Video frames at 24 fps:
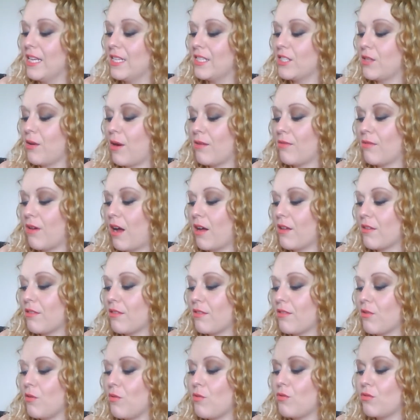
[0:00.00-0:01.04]
So I
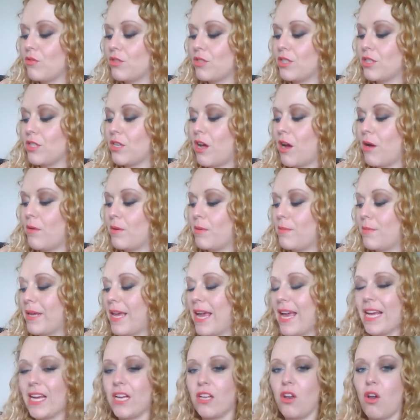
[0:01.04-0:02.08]
thought I would be
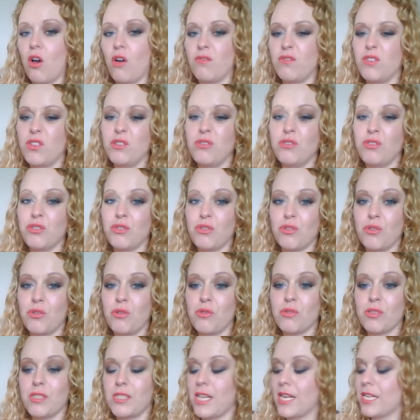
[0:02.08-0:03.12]
getting a lot of
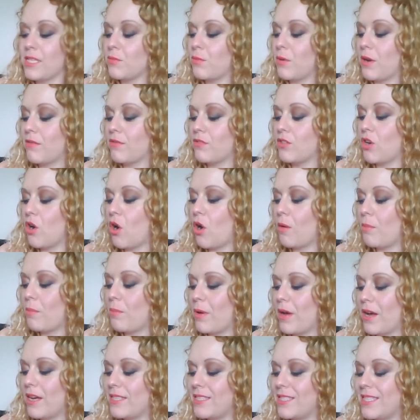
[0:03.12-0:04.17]
neutrals, and that's what I've got,
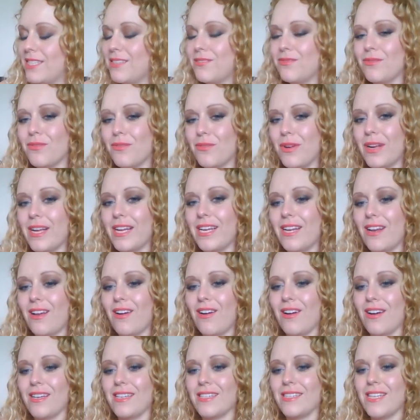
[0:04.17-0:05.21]
but I didn't
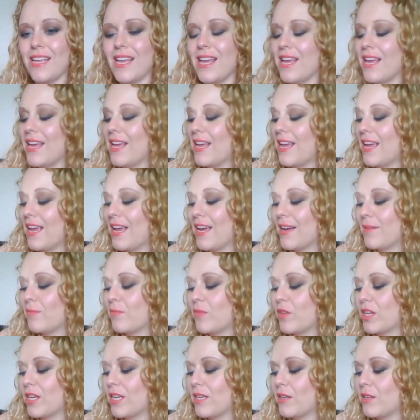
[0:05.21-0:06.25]
realize
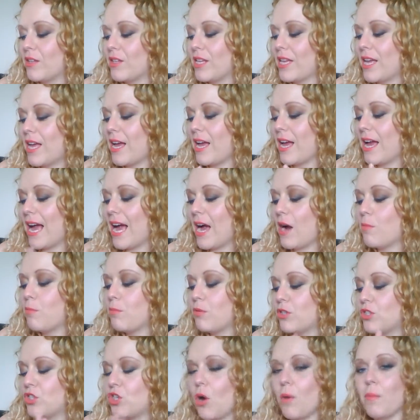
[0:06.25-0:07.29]
how
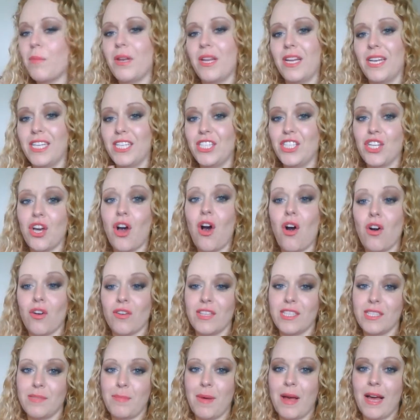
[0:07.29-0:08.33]
predominantly dark
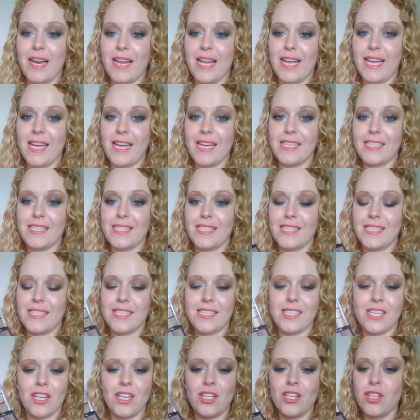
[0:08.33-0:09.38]
this palette is.
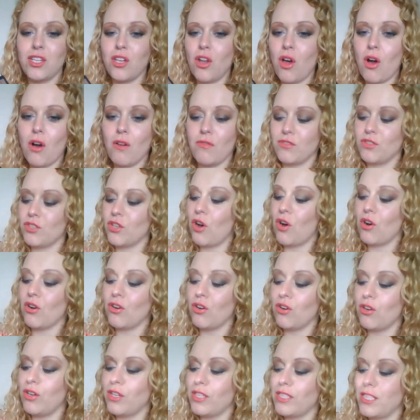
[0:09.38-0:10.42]
There's a lot of dark
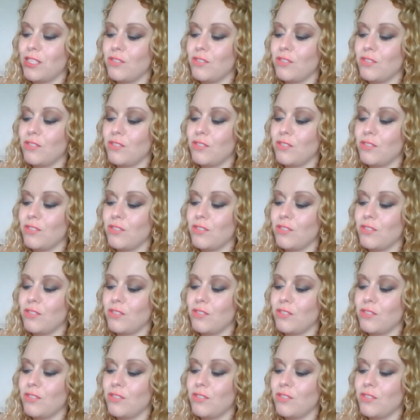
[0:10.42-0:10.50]
colours.